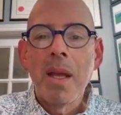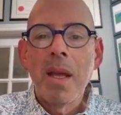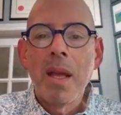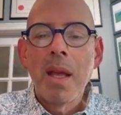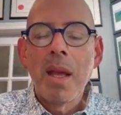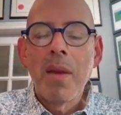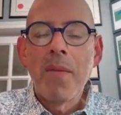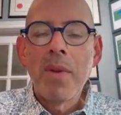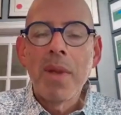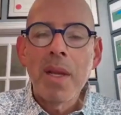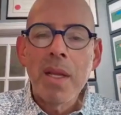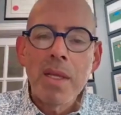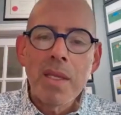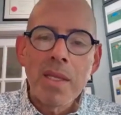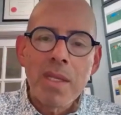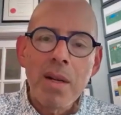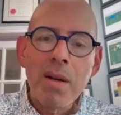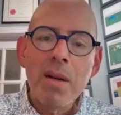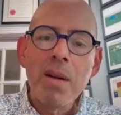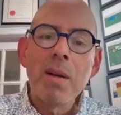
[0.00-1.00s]
have you
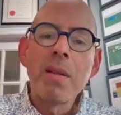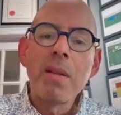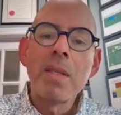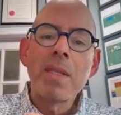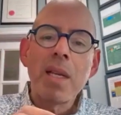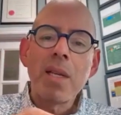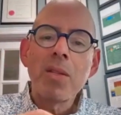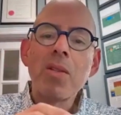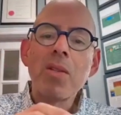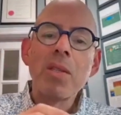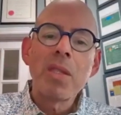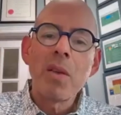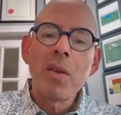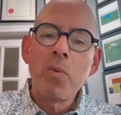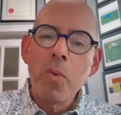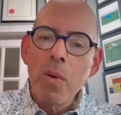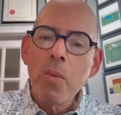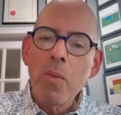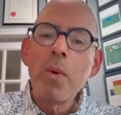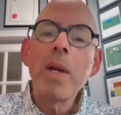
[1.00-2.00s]
considered such and such,
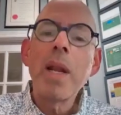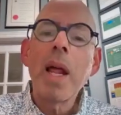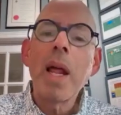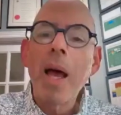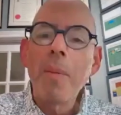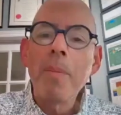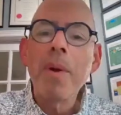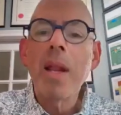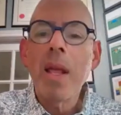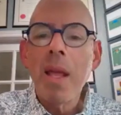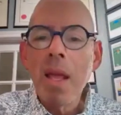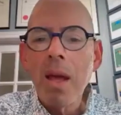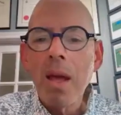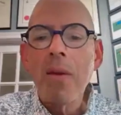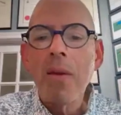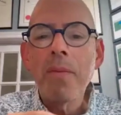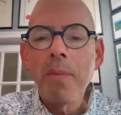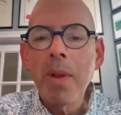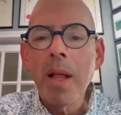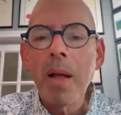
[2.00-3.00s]
what would happen if
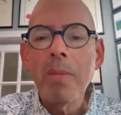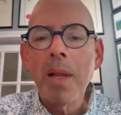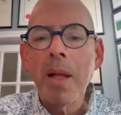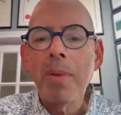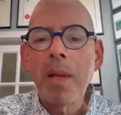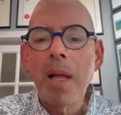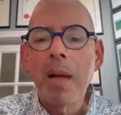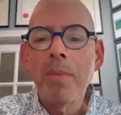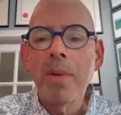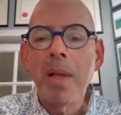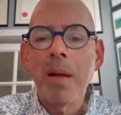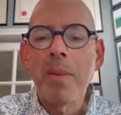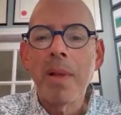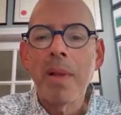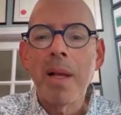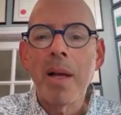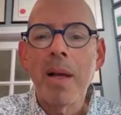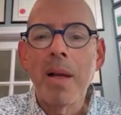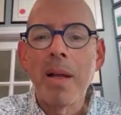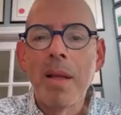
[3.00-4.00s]
blah, blah, blah, blah, blah.